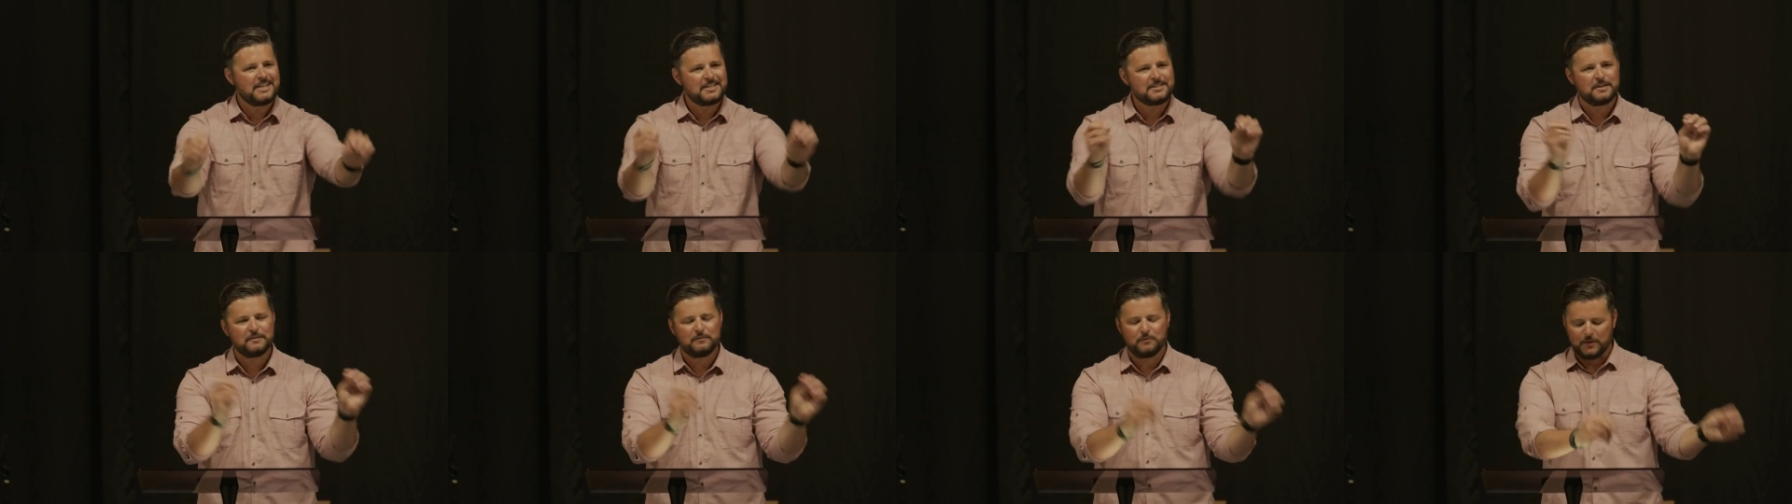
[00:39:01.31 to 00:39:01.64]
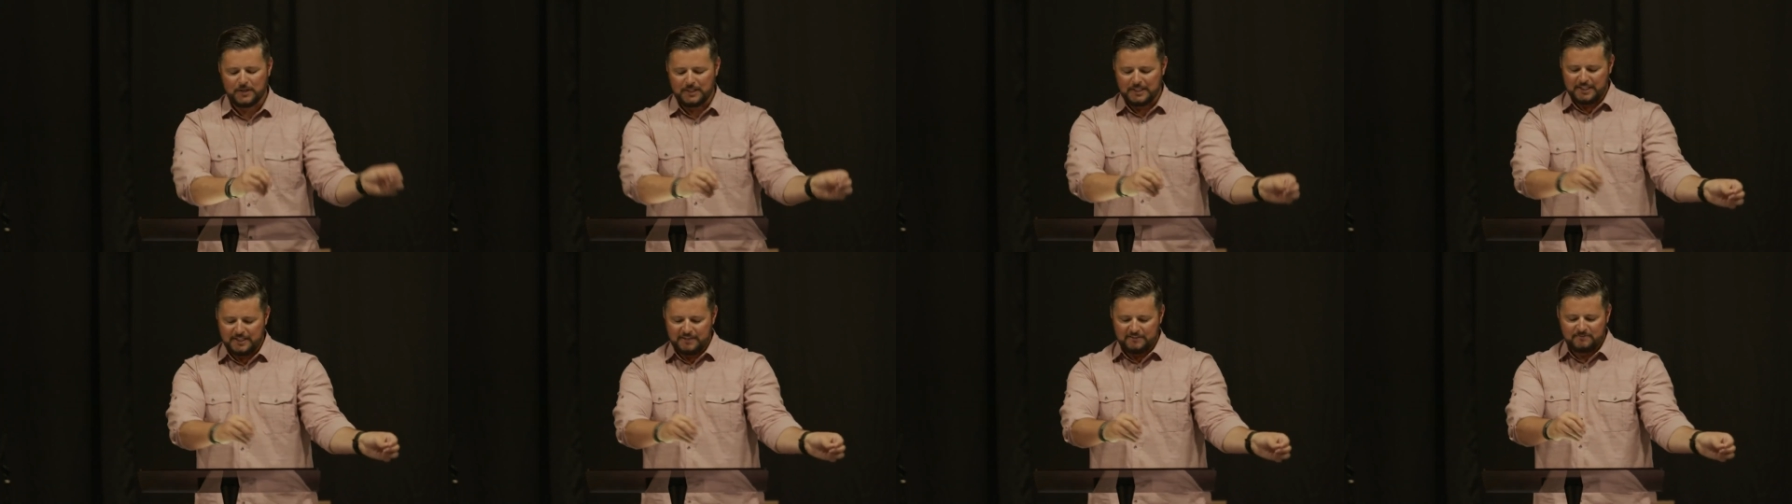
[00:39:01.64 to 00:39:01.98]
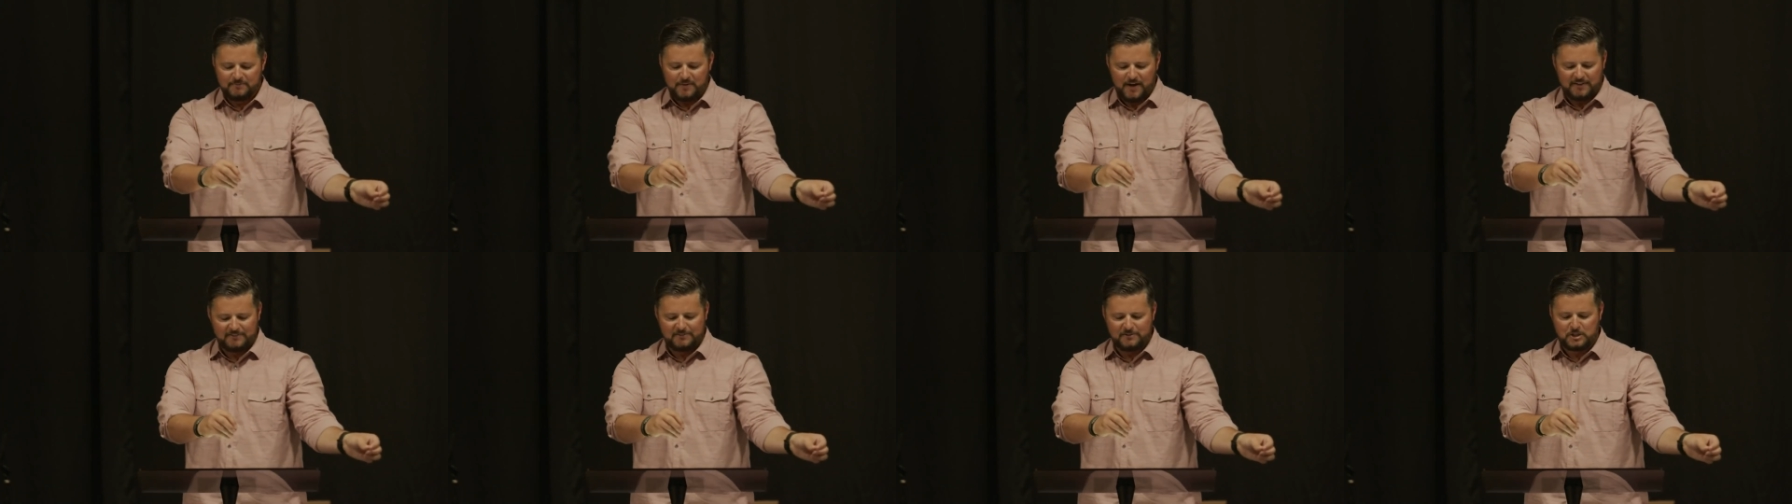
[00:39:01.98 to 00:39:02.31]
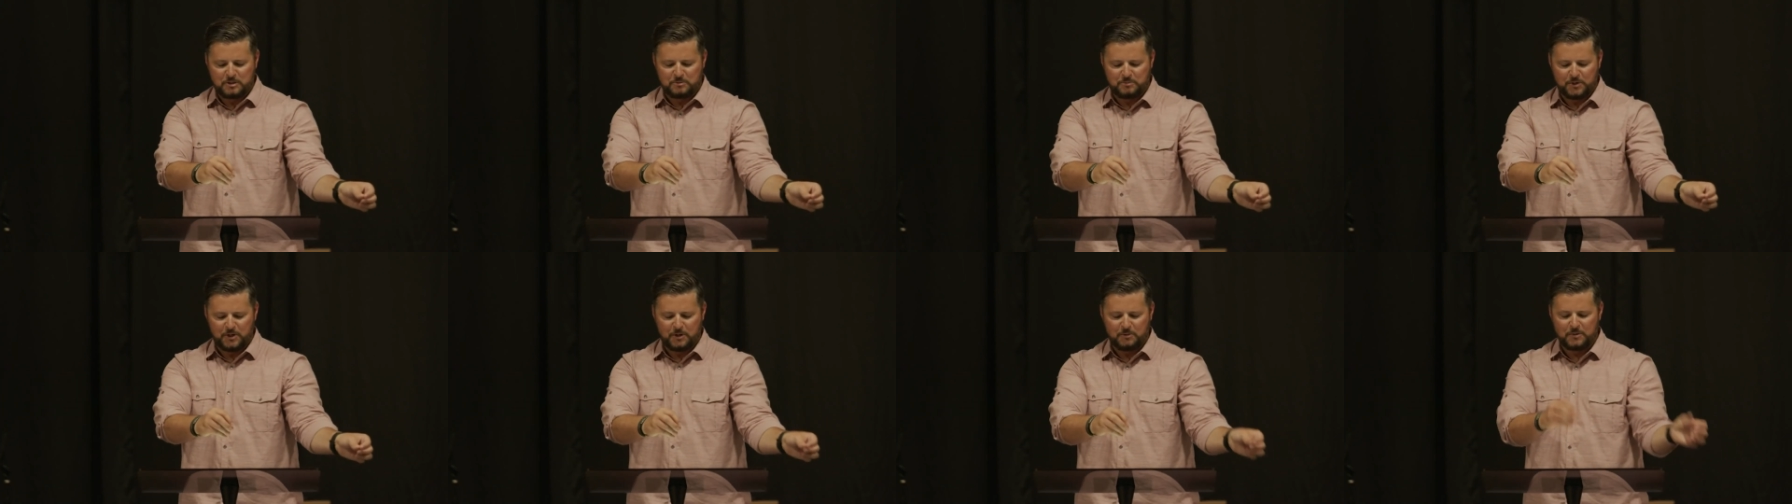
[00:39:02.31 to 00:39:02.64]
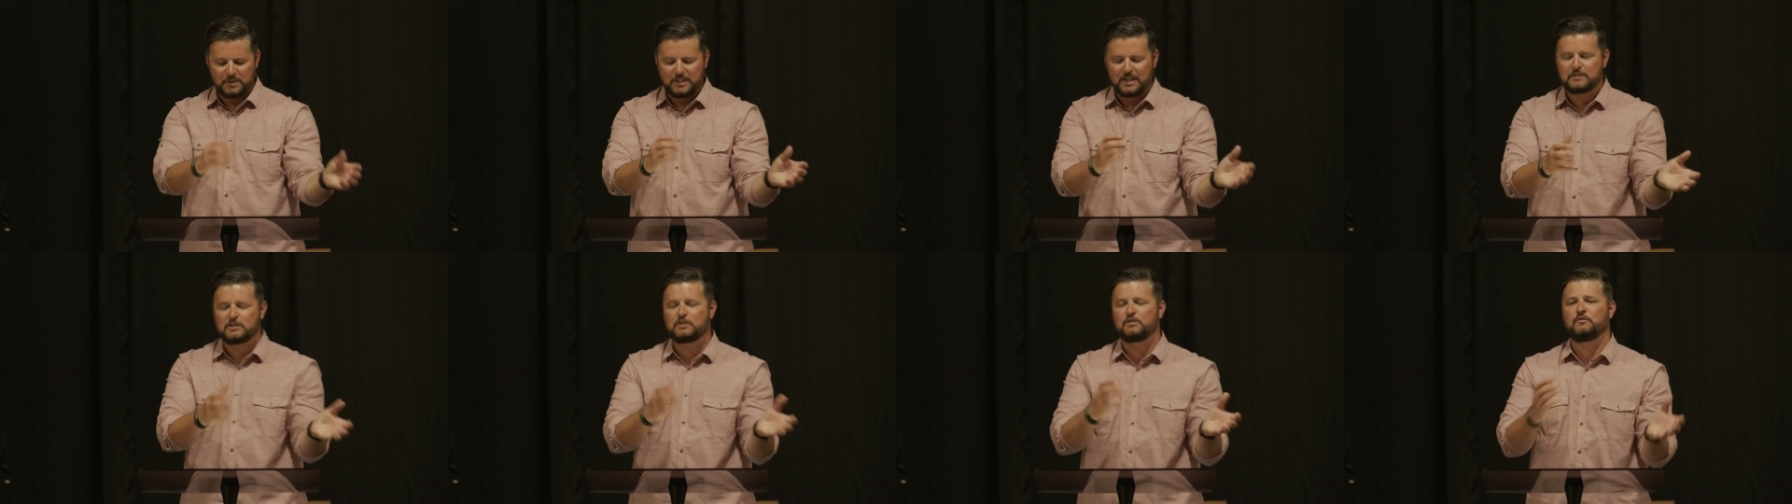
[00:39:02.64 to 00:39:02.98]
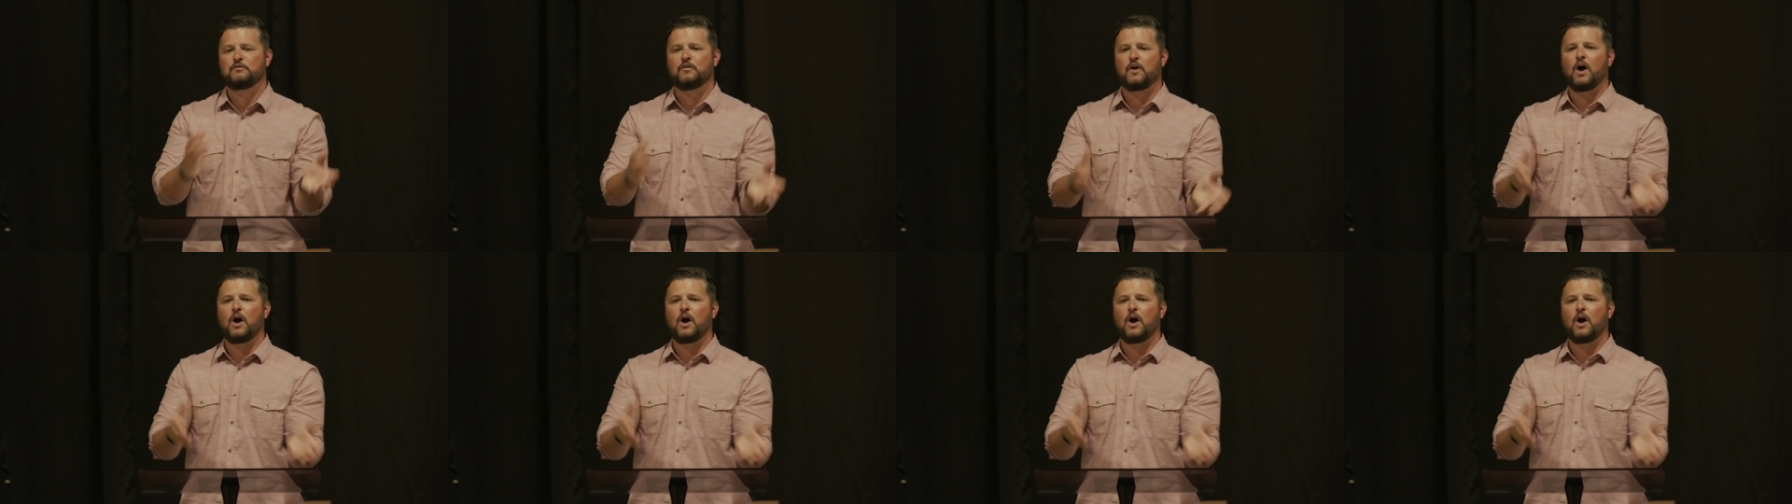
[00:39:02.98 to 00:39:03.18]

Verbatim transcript: says if we live by the Spirit, well let's